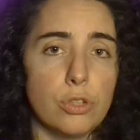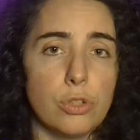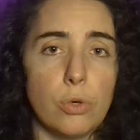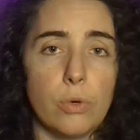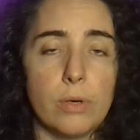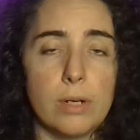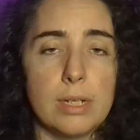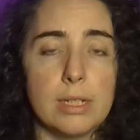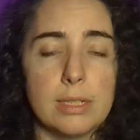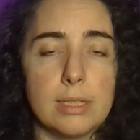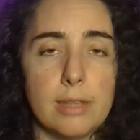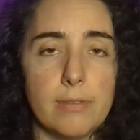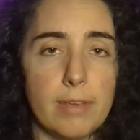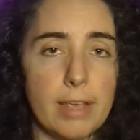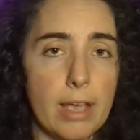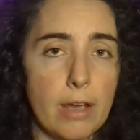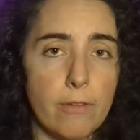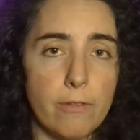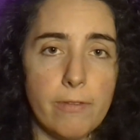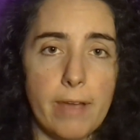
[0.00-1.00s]
stories,
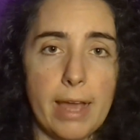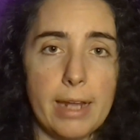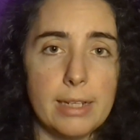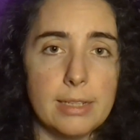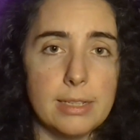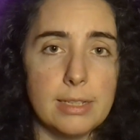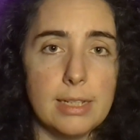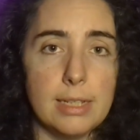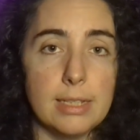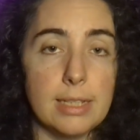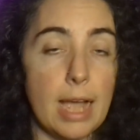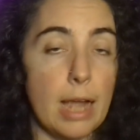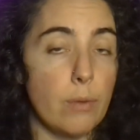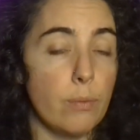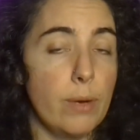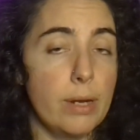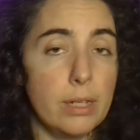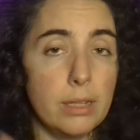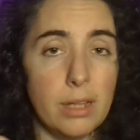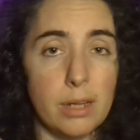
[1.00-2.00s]
living out fantasies. I
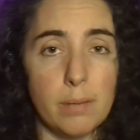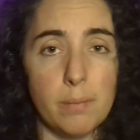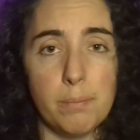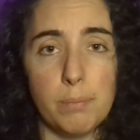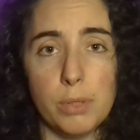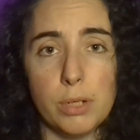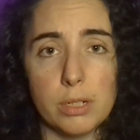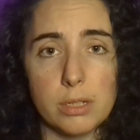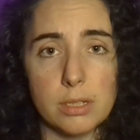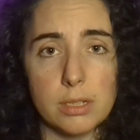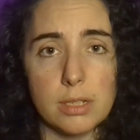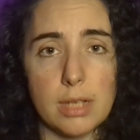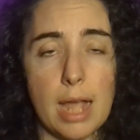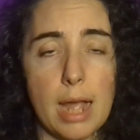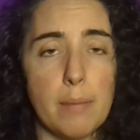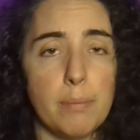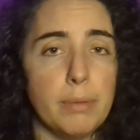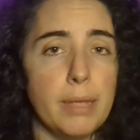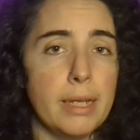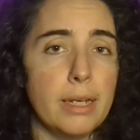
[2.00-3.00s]
read a lot of books.
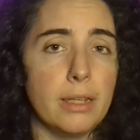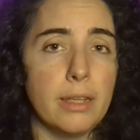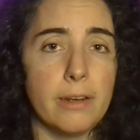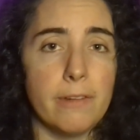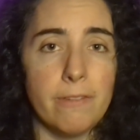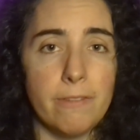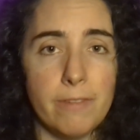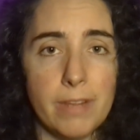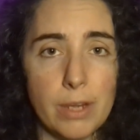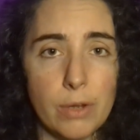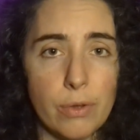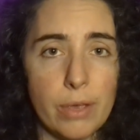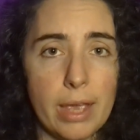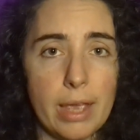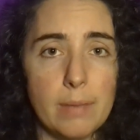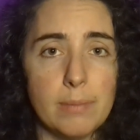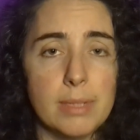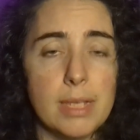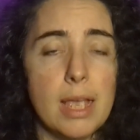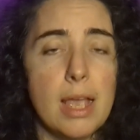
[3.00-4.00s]
I played a lot of video
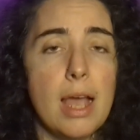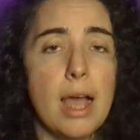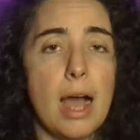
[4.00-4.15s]
games.